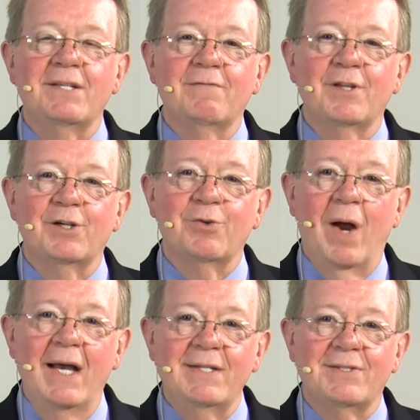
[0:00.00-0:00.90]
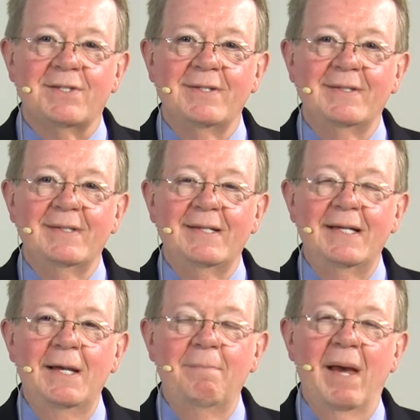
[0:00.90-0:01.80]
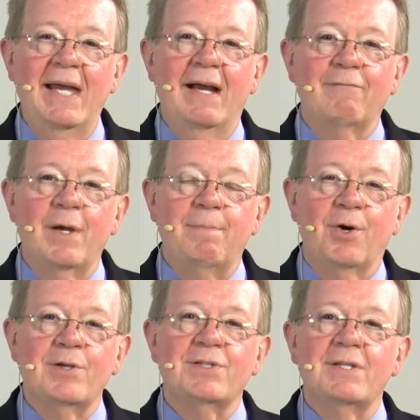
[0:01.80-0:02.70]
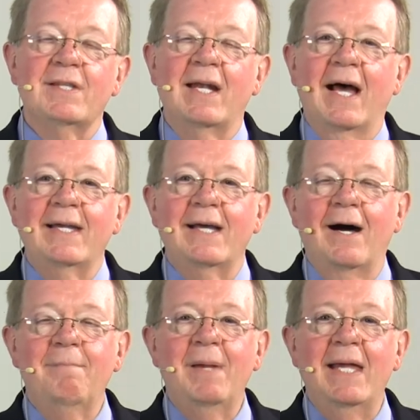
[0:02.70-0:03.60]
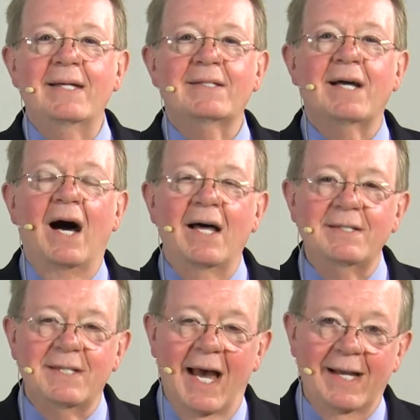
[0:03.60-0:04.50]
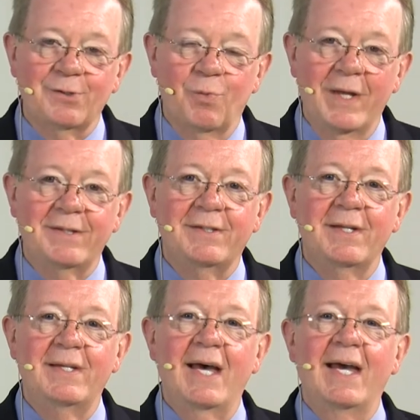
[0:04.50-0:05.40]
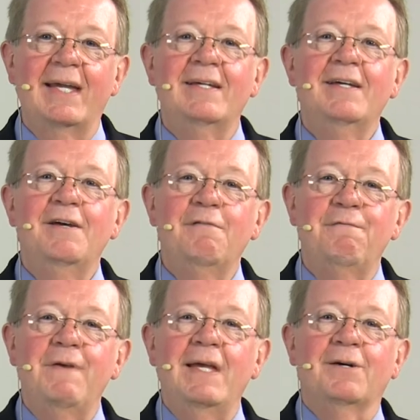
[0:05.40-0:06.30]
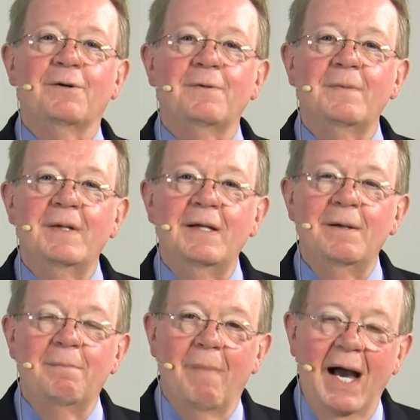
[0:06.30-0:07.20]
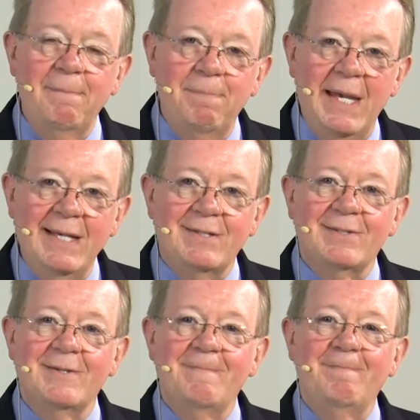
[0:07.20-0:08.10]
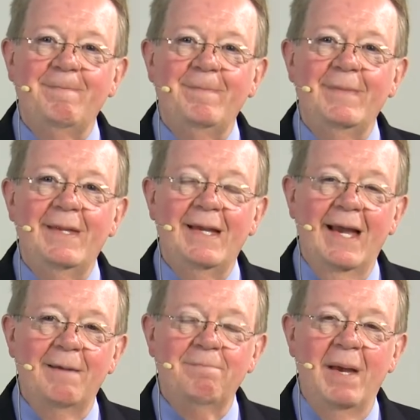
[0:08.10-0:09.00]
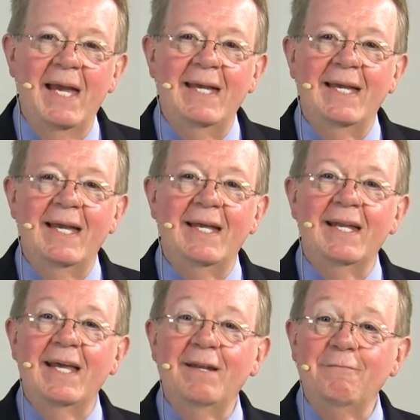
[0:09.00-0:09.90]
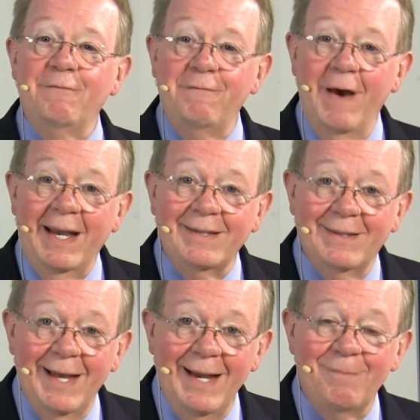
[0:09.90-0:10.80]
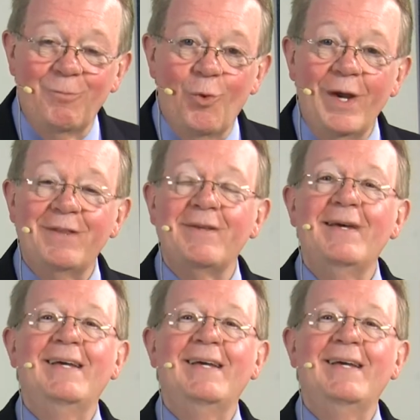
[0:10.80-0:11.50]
of the Christ. May every person that I come in contact with today feel my peace, and may it infect them with